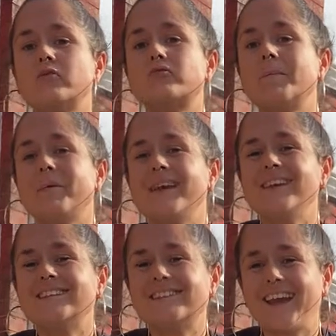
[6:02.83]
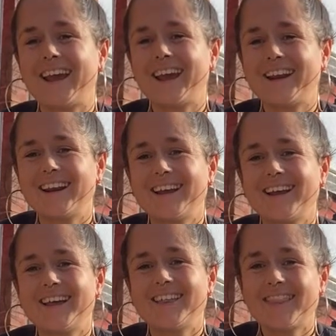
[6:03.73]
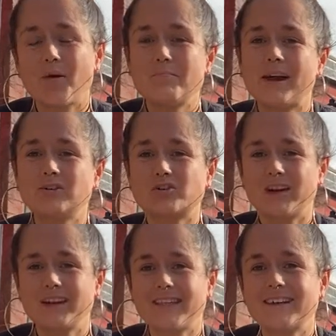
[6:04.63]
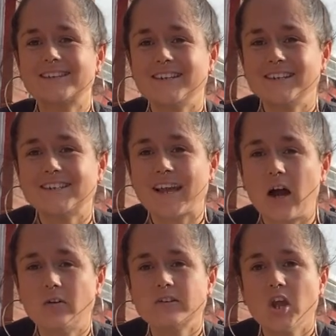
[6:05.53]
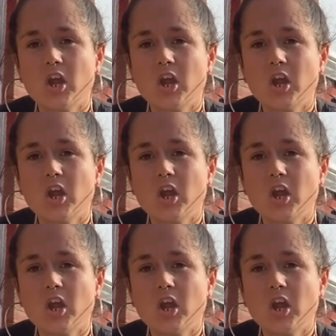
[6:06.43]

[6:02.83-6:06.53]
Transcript: repeating that mantra, that seed sound?